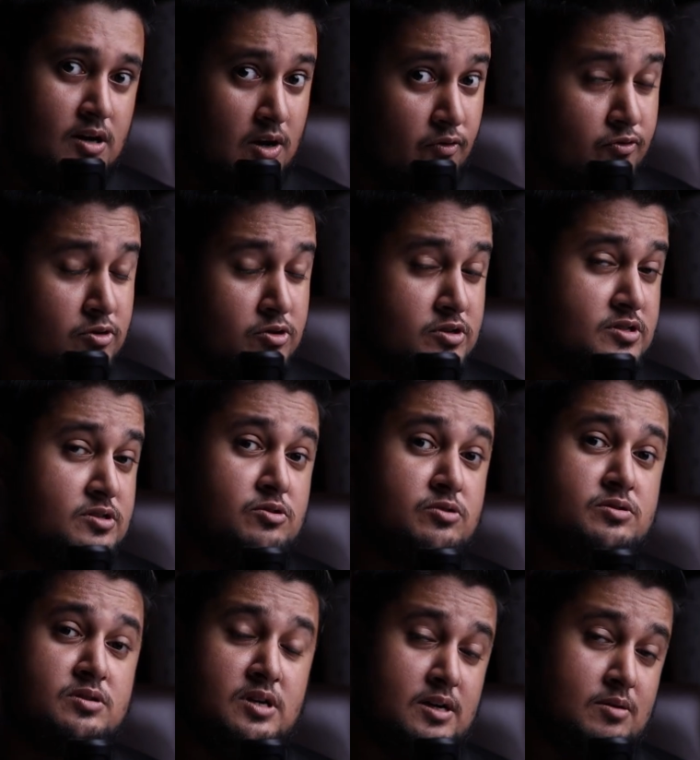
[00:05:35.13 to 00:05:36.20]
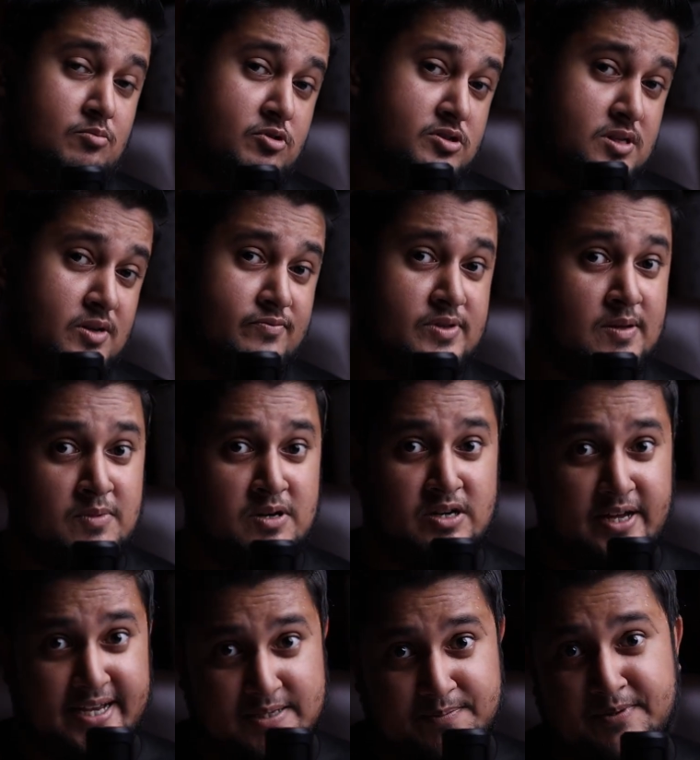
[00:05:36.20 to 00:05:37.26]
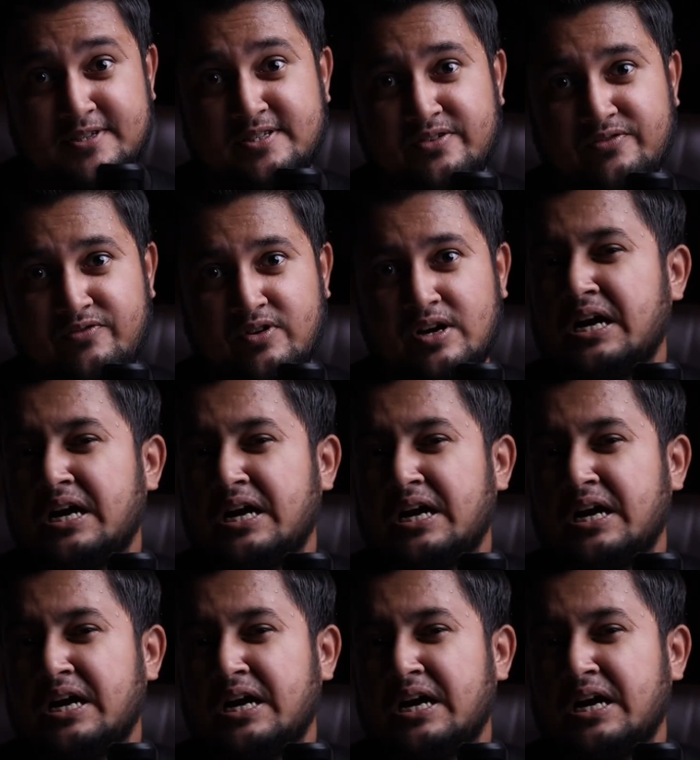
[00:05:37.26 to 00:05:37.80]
Of course, those most of them are expensive,